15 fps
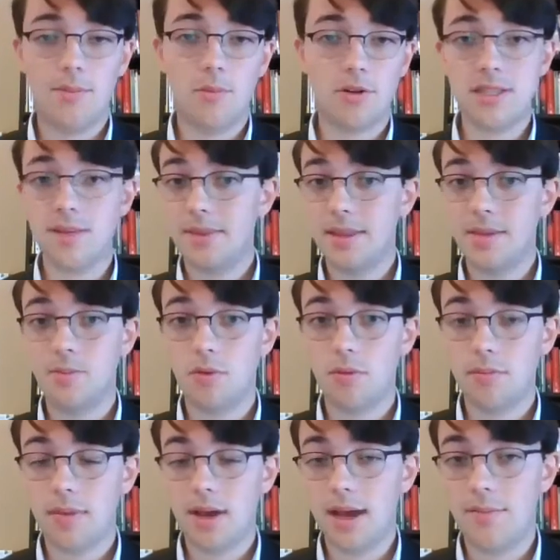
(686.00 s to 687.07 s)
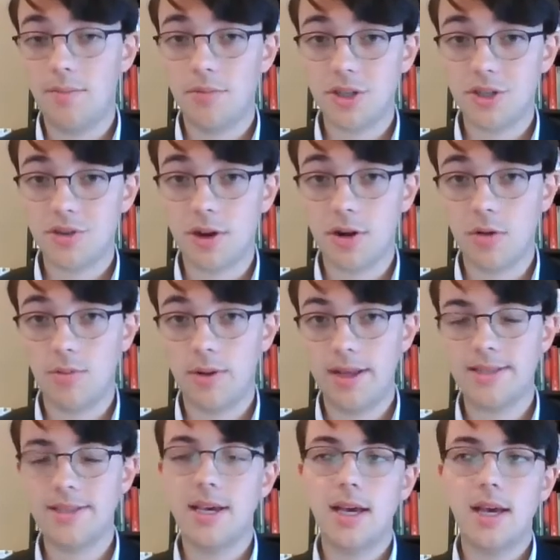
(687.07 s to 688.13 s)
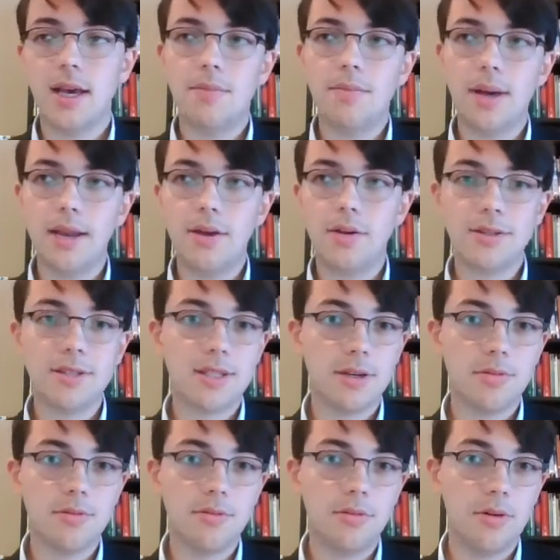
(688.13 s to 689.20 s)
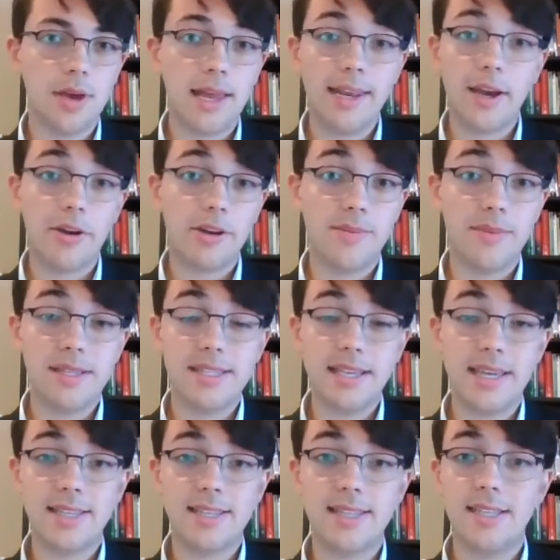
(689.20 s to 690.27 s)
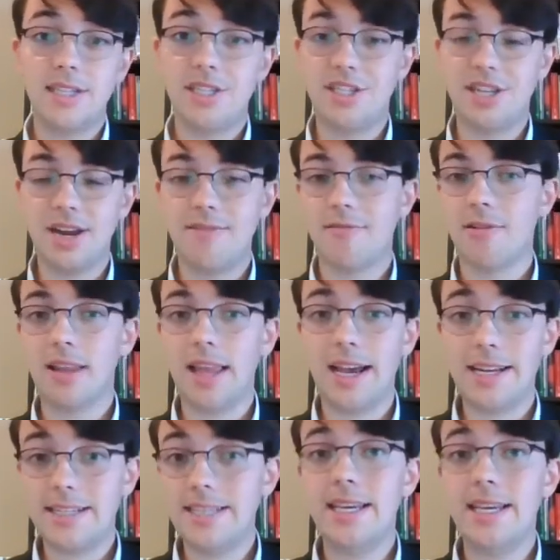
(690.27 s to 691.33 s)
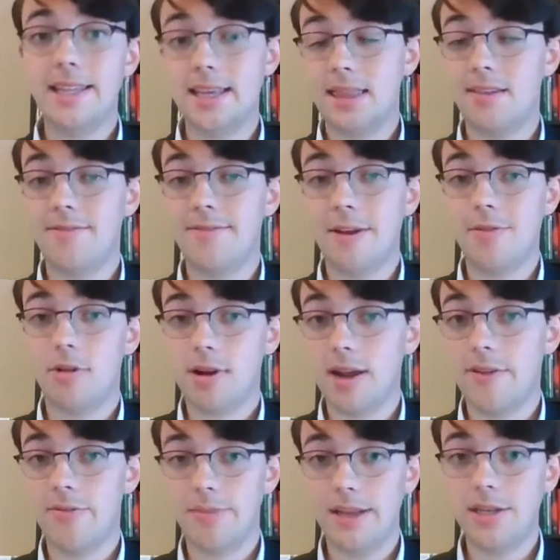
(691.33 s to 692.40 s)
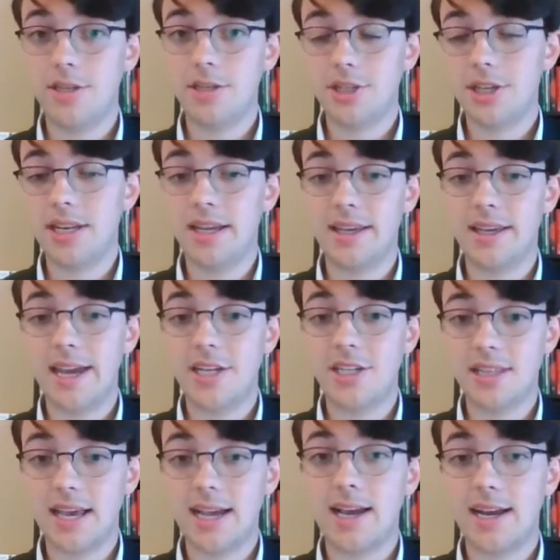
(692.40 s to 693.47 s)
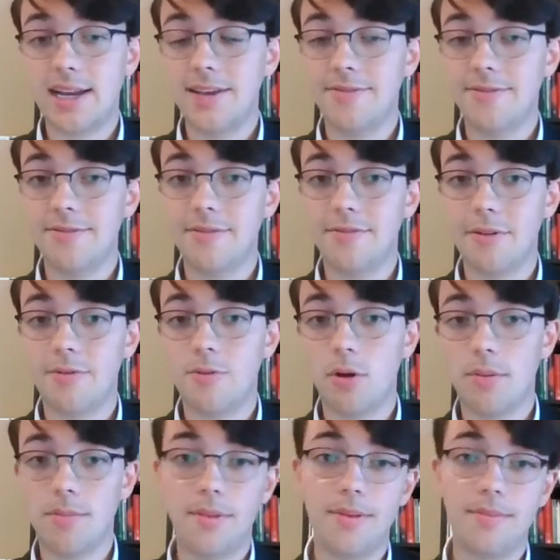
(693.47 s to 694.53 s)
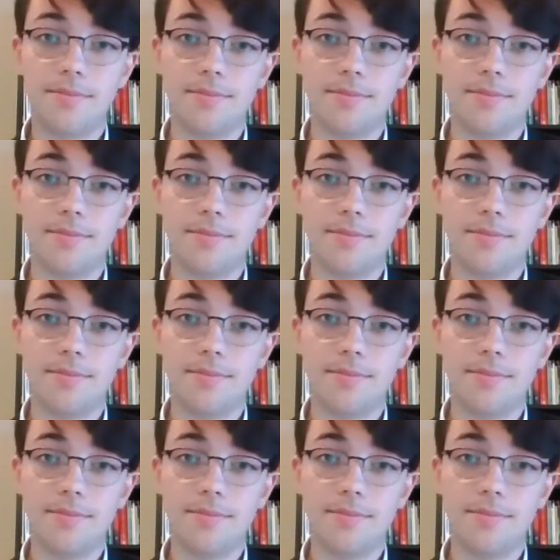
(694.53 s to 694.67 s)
or some of the more, stronger ones, but also any arguments against the general idea that the federal government should engage in that kind of reform?